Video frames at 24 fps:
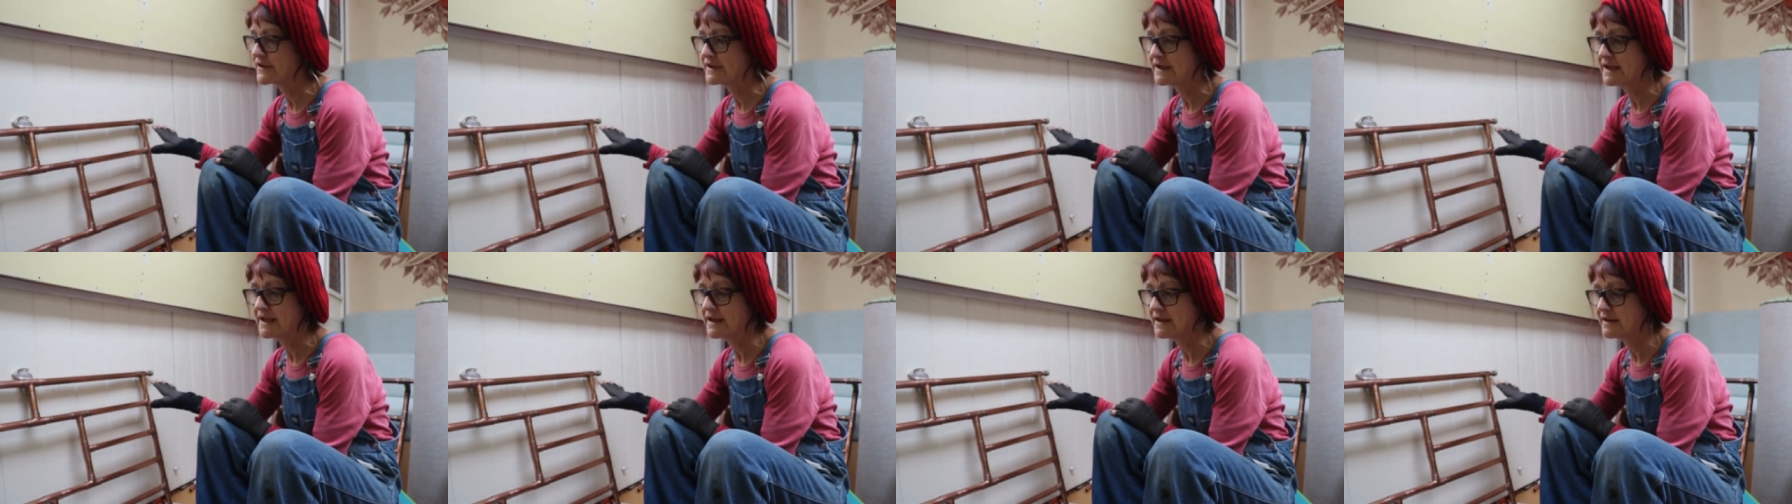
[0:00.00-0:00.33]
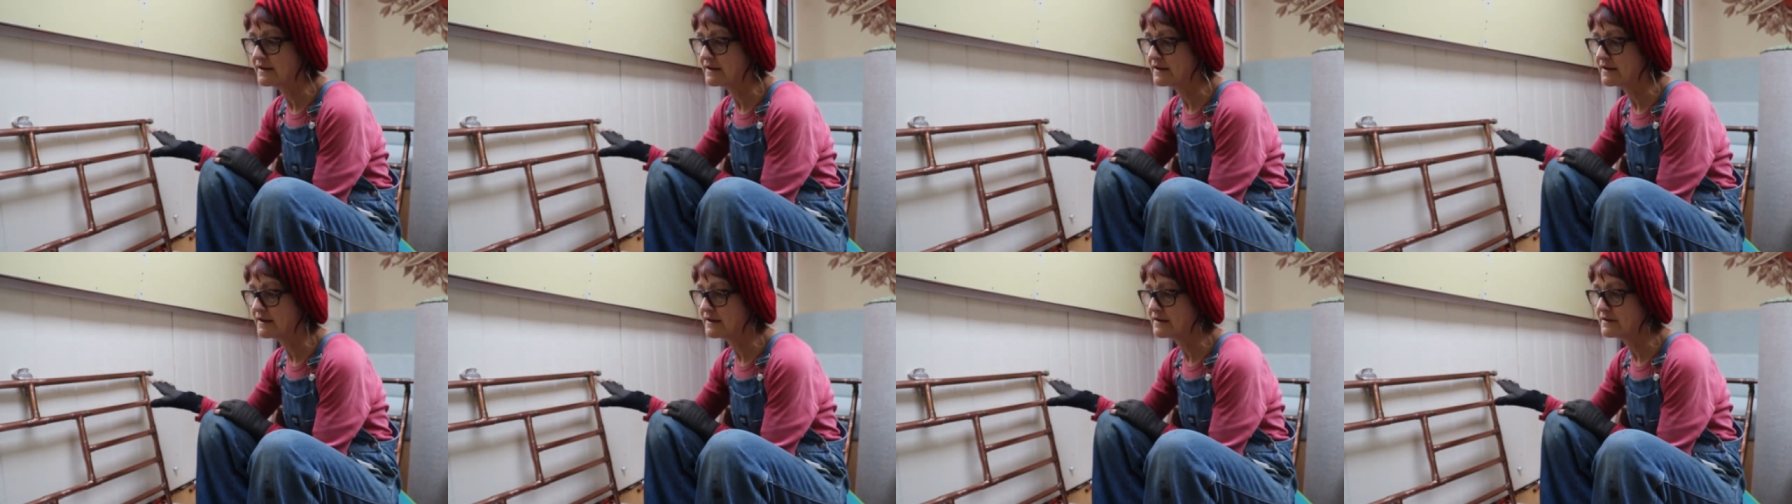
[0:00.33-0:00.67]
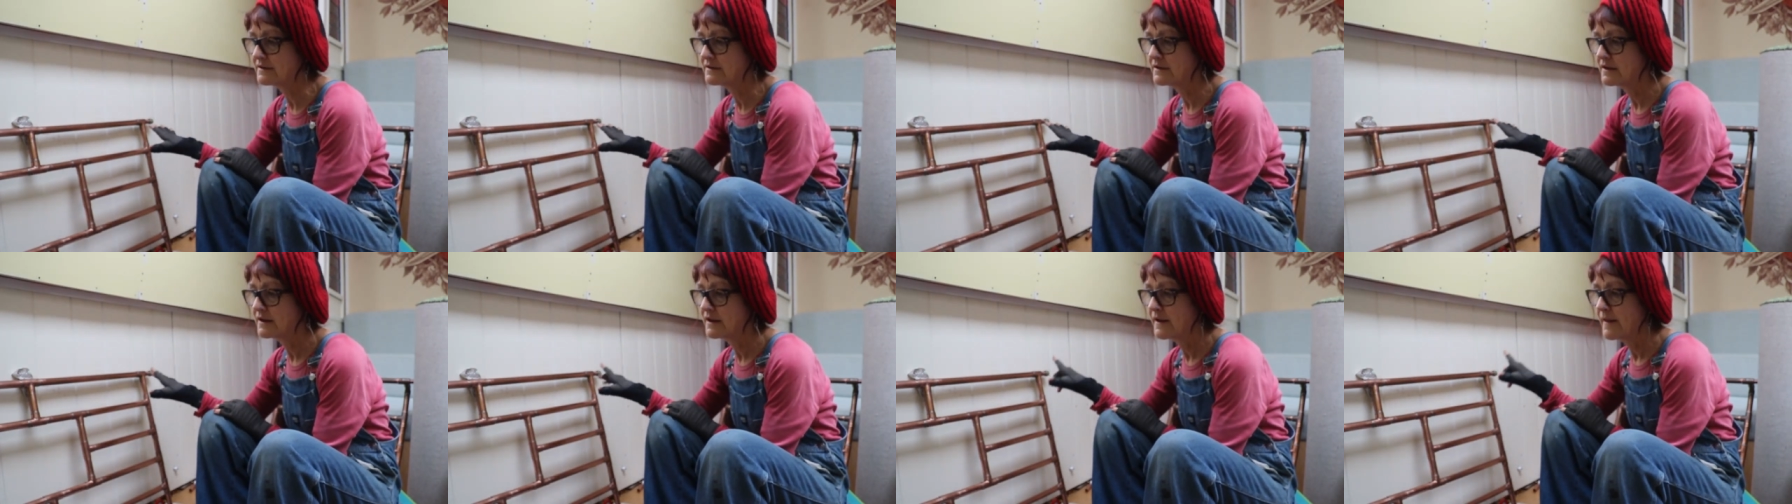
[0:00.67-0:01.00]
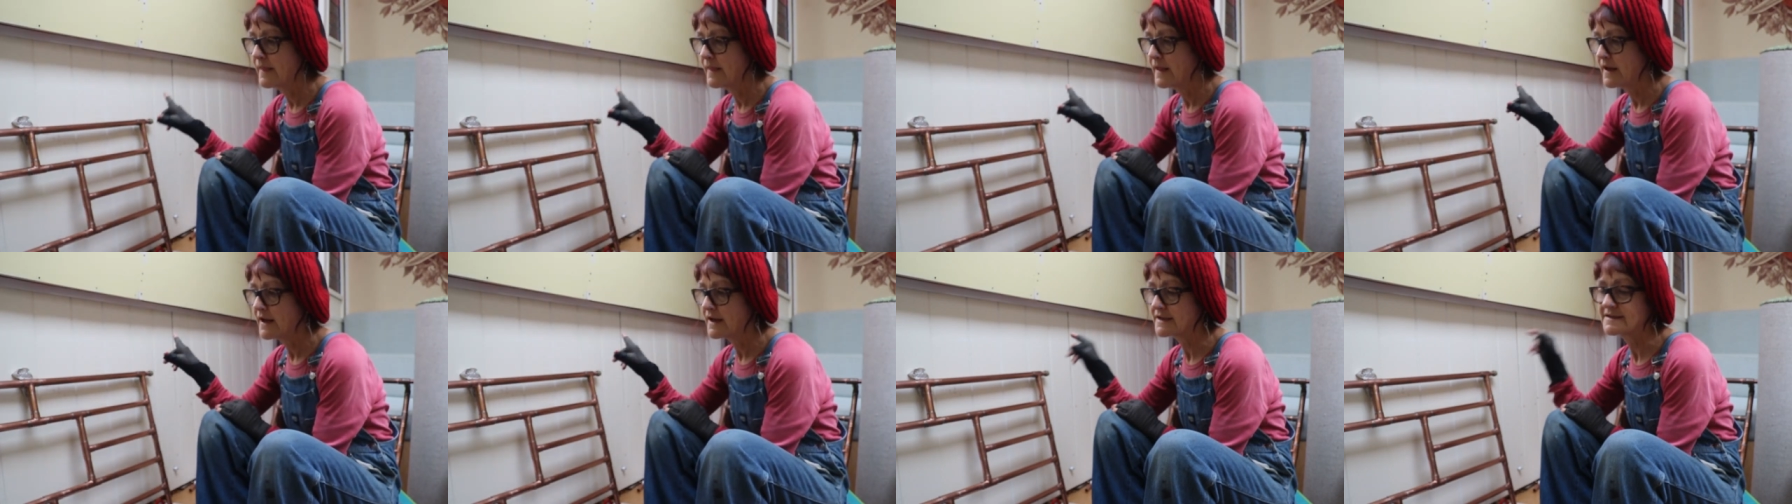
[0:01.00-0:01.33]
in here,
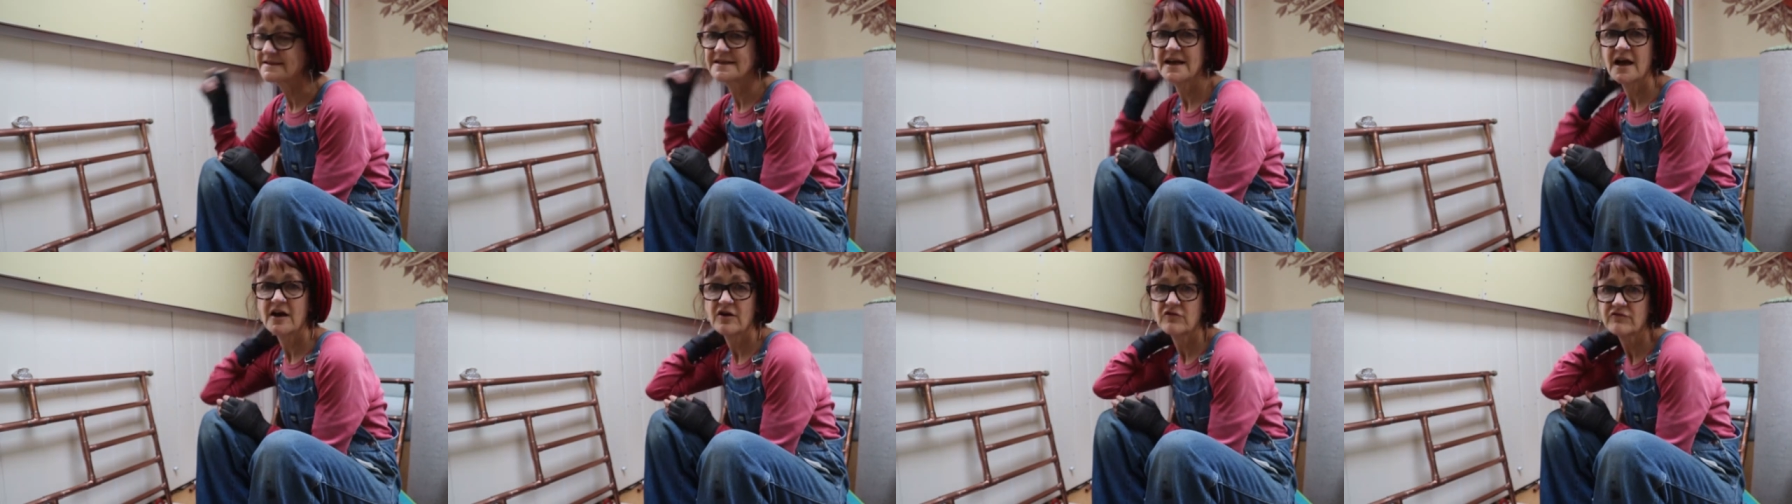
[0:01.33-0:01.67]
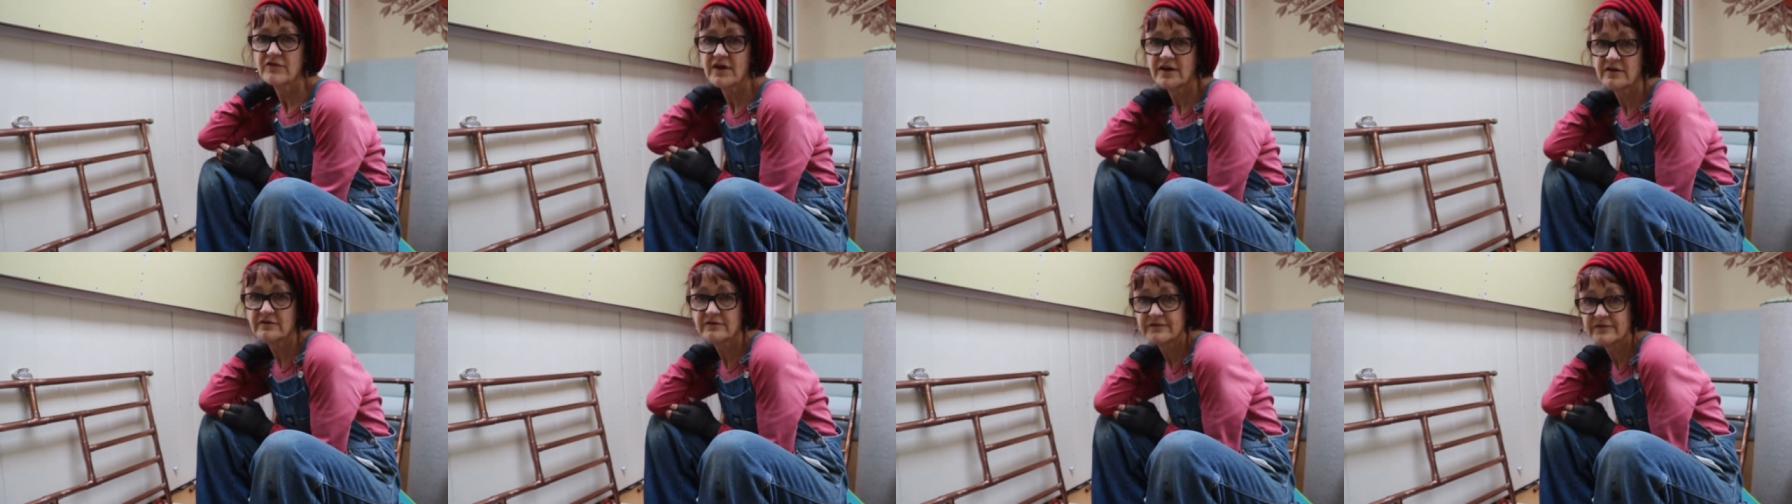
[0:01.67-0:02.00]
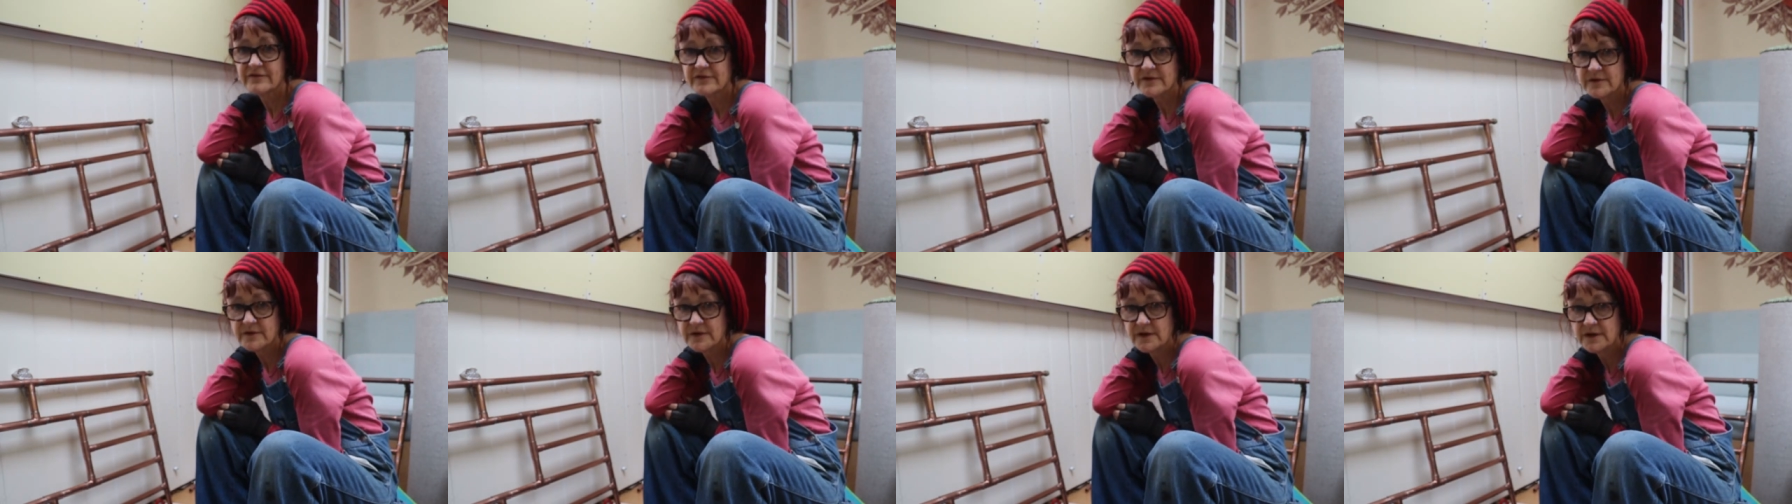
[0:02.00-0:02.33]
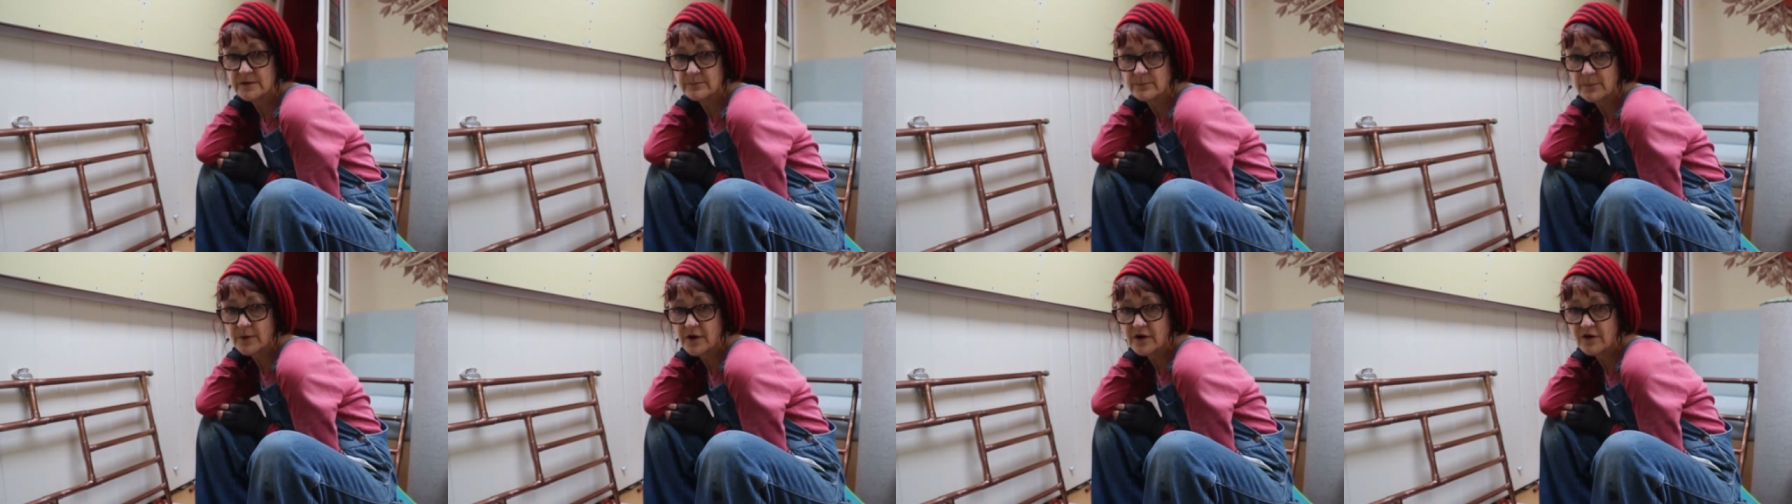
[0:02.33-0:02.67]
a towel rail for
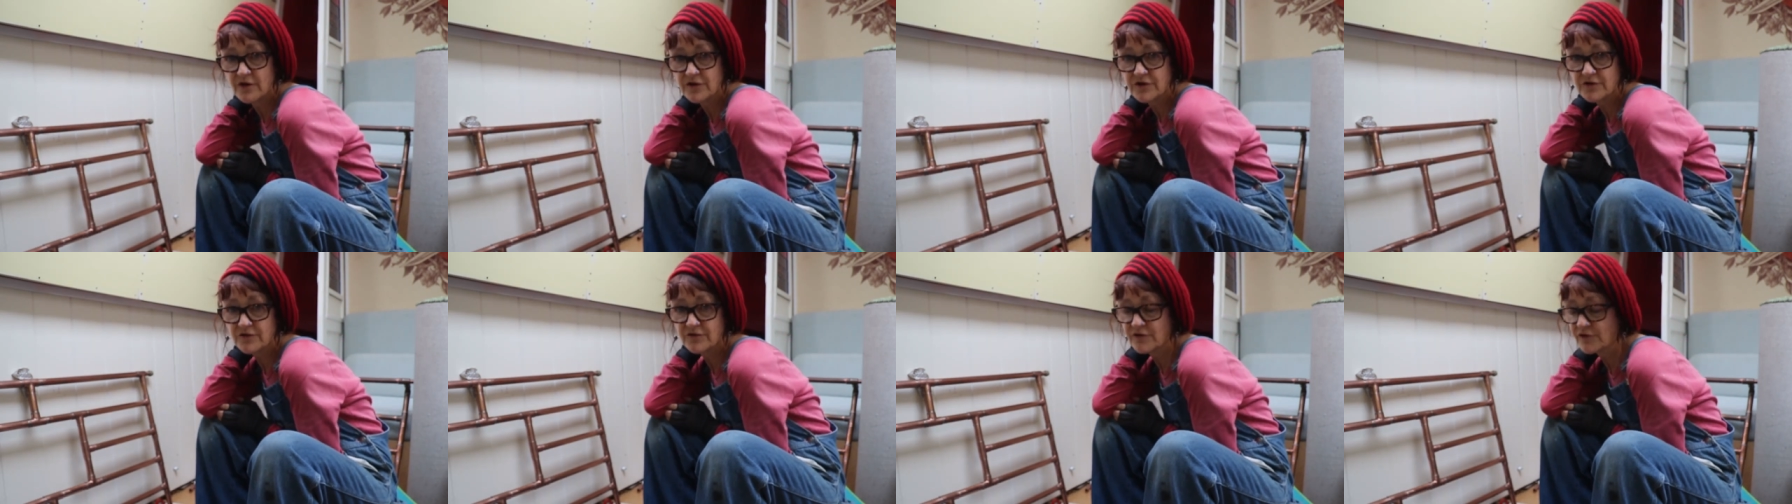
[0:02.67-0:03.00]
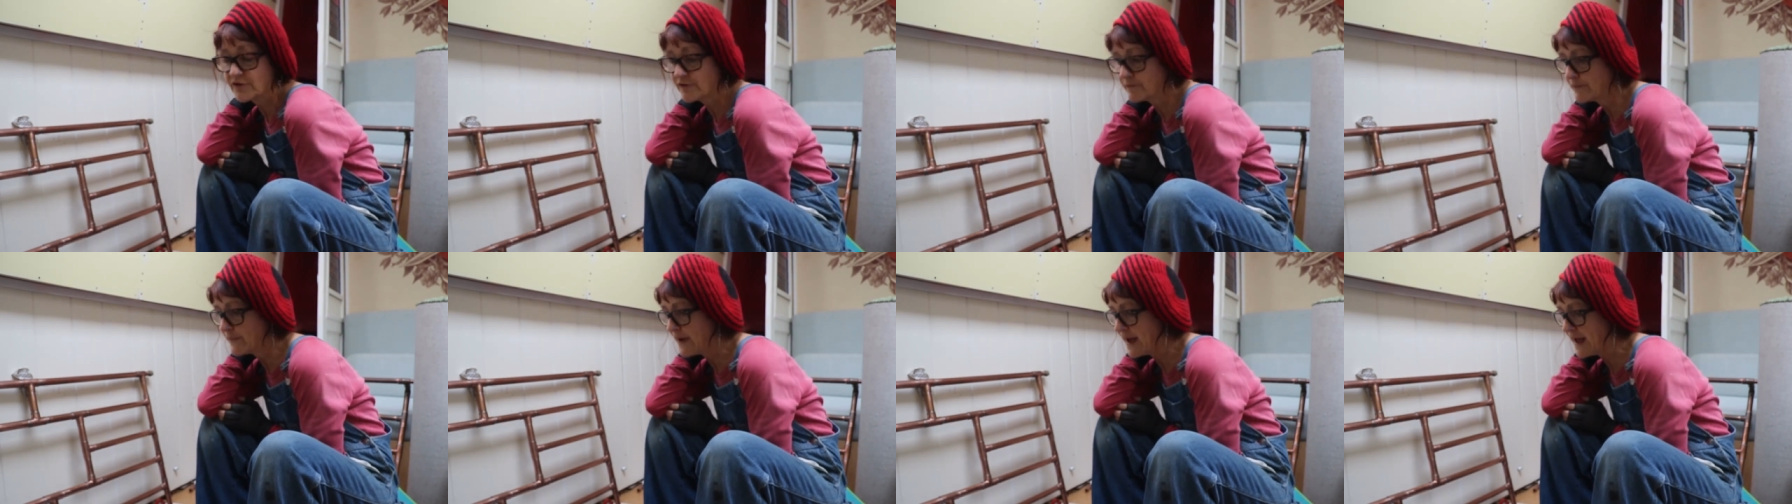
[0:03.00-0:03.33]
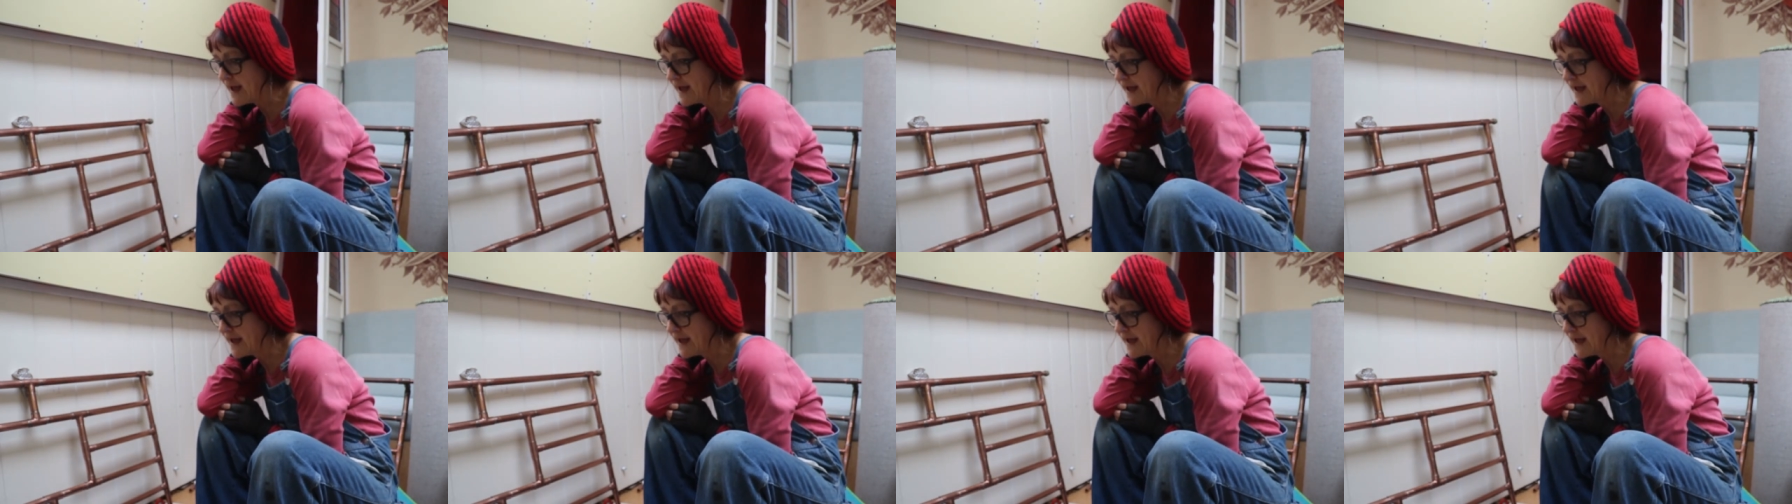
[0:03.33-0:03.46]
the bathroom